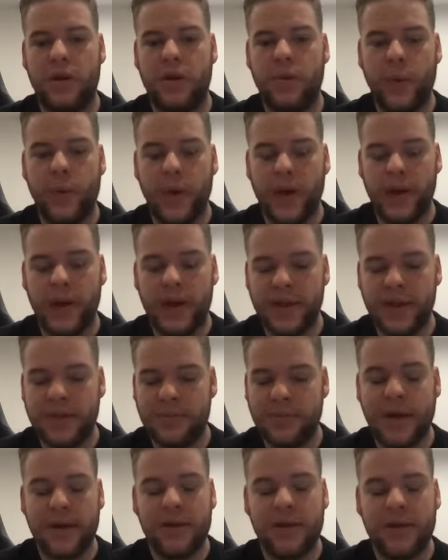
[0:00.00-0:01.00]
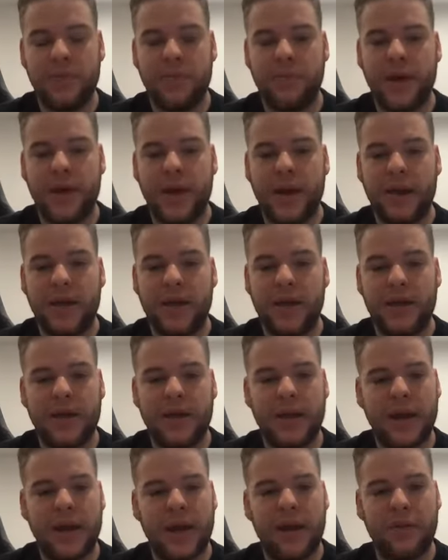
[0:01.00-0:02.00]
weekends back to back that
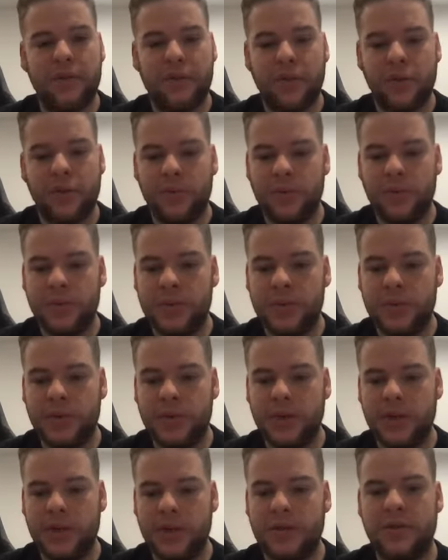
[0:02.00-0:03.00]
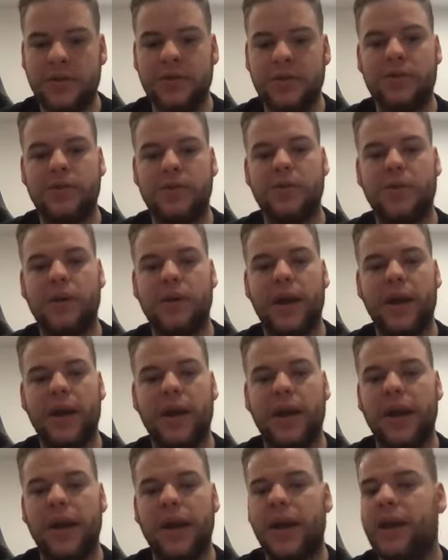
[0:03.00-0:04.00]
I have competitions, so I
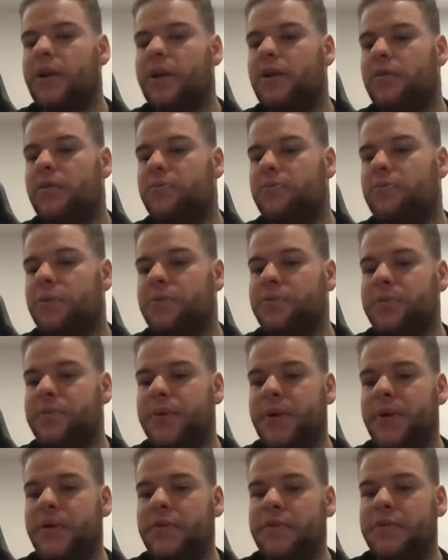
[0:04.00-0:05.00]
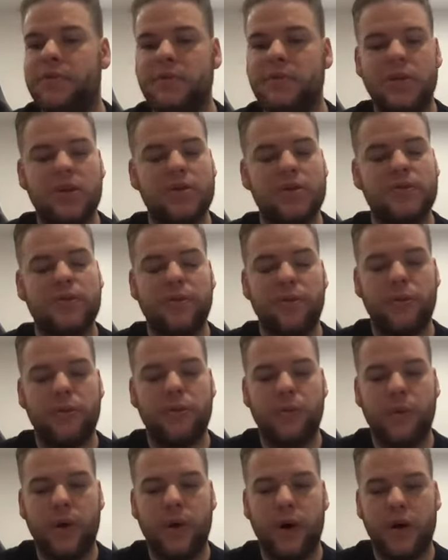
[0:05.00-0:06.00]
cannot prepare just for
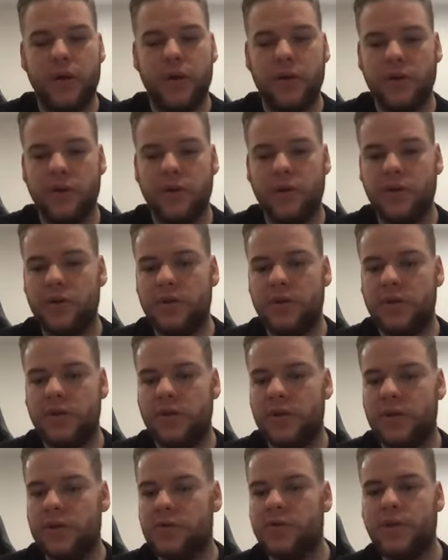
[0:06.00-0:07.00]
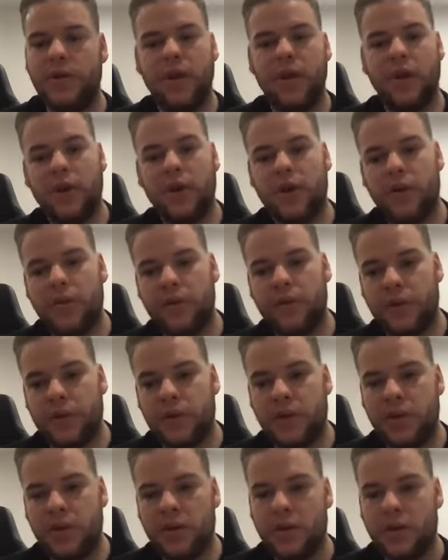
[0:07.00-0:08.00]
one or just for the other
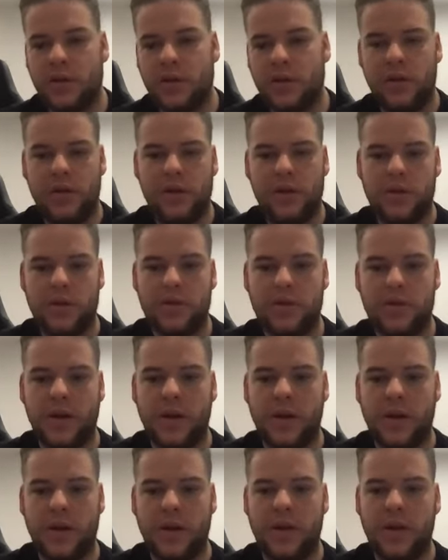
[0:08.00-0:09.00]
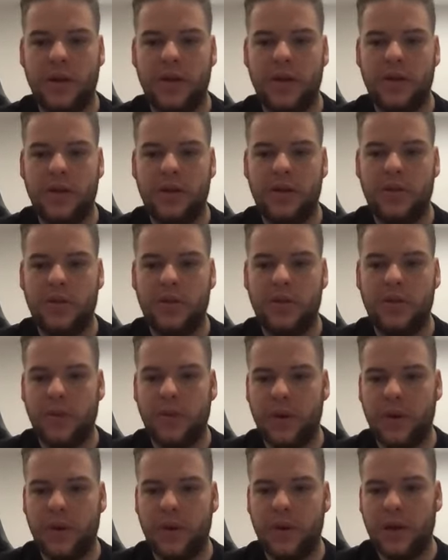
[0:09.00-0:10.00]
one. So I need to
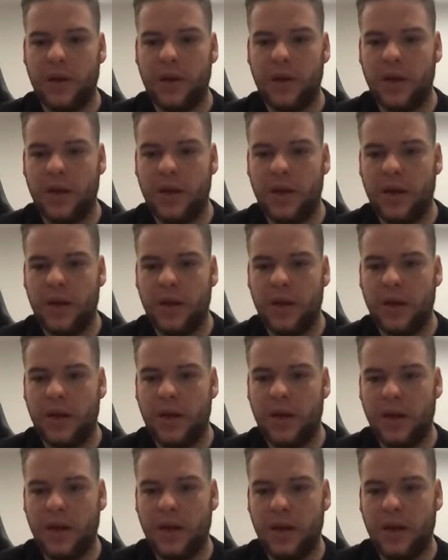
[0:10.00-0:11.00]
really